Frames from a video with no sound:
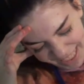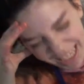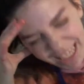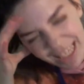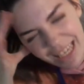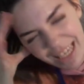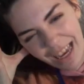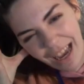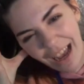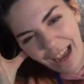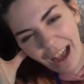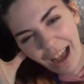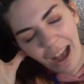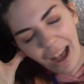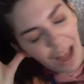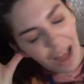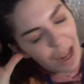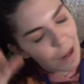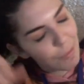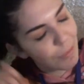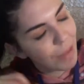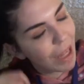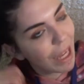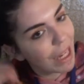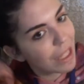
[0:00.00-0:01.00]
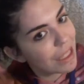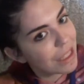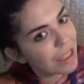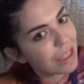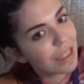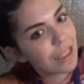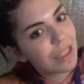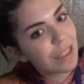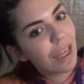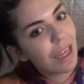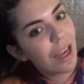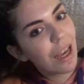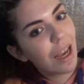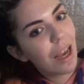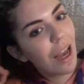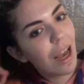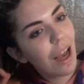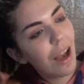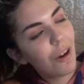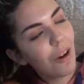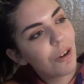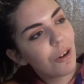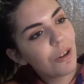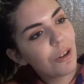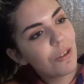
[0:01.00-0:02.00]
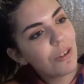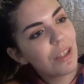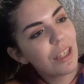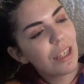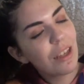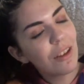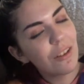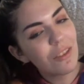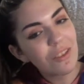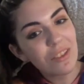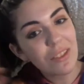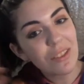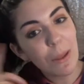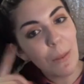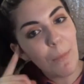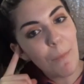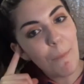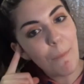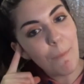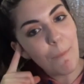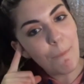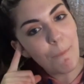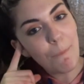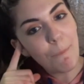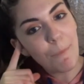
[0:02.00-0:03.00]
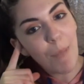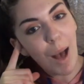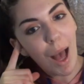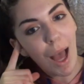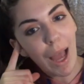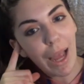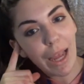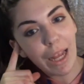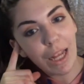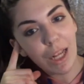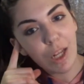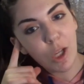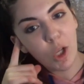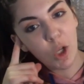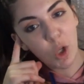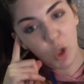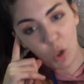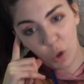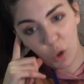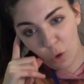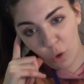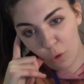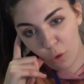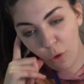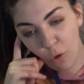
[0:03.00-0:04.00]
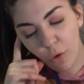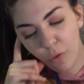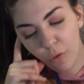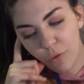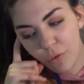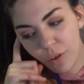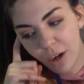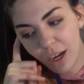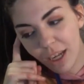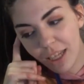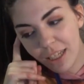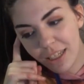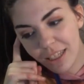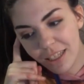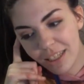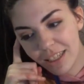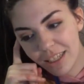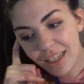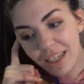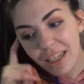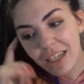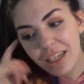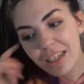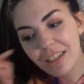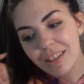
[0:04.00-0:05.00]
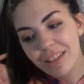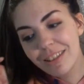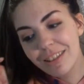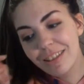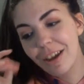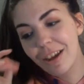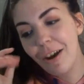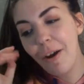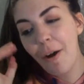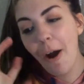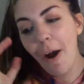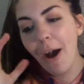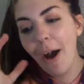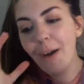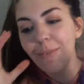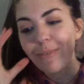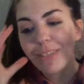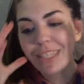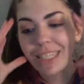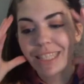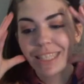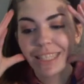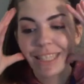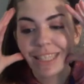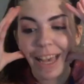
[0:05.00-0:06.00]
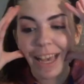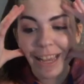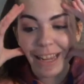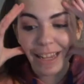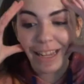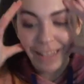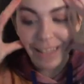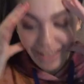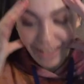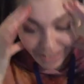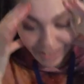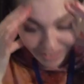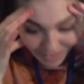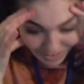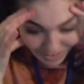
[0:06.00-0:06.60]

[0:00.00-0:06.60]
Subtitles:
yeah. I'm like, oh, who? He goes, my girlfriend. So I'm just like,